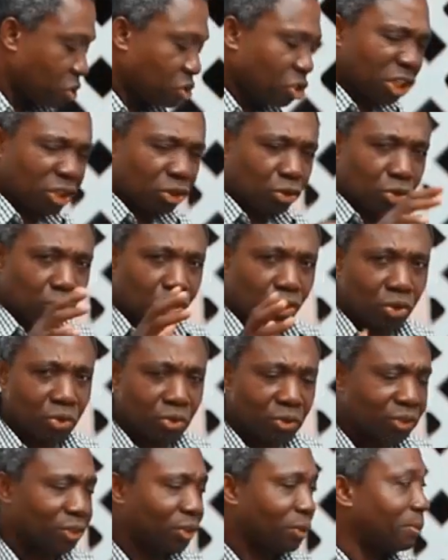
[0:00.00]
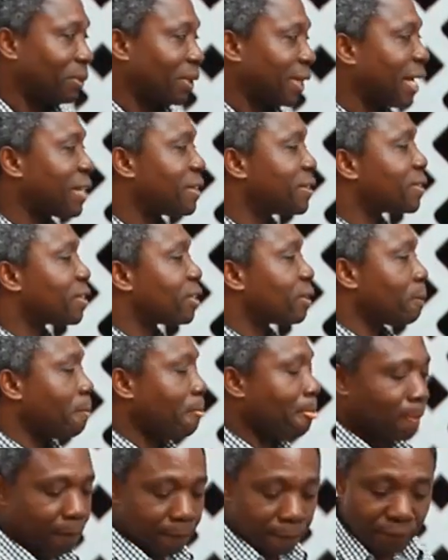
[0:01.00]
just to show you some things,
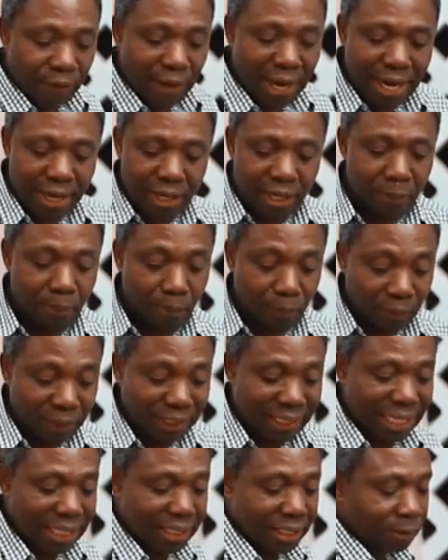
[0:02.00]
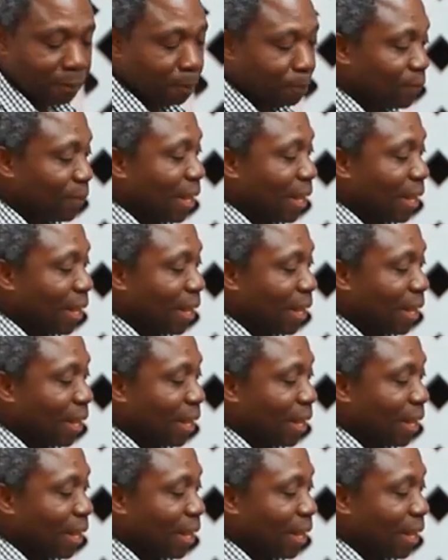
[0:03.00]
very important,